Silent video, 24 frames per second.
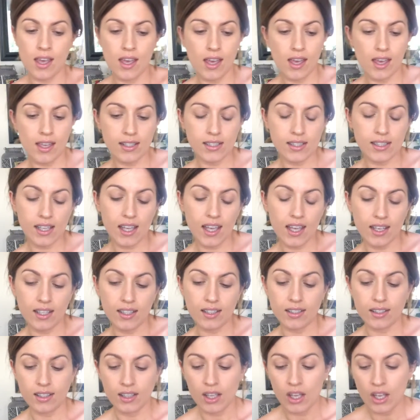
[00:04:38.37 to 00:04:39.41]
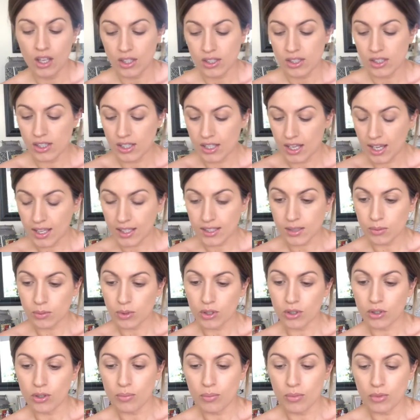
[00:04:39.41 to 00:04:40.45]
and done. So next we're
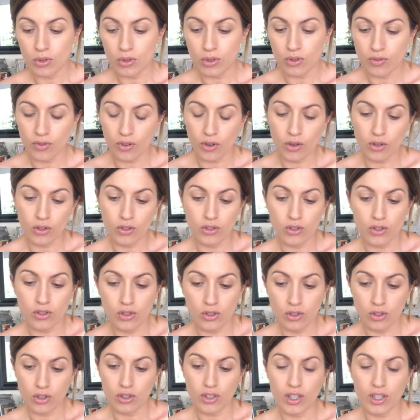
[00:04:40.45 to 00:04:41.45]
going to move on to,